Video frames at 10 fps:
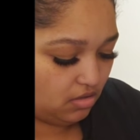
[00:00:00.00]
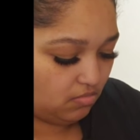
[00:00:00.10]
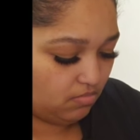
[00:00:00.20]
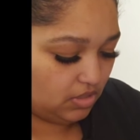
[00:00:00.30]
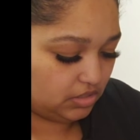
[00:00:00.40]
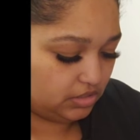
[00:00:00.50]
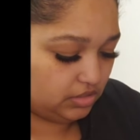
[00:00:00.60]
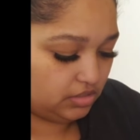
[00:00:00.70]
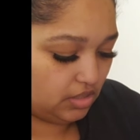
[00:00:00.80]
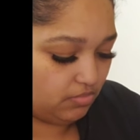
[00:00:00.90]
mix
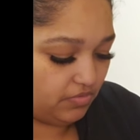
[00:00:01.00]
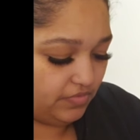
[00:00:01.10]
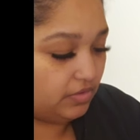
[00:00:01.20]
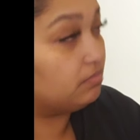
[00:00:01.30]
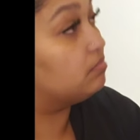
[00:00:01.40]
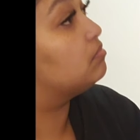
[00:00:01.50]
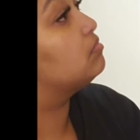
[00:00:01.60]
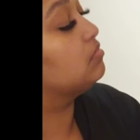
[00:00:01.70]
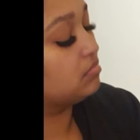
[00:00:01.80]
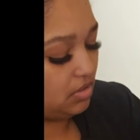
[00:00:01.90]
some of them
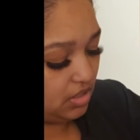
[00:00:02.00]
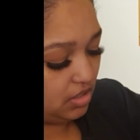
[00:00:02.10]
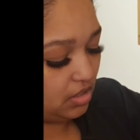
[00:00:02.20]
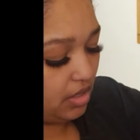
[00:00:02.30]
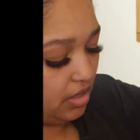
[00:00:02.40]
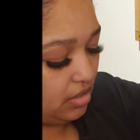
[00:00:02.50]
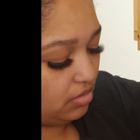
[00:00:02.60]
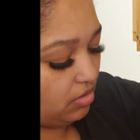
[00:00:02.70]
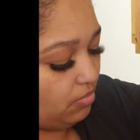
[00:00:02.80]
in there or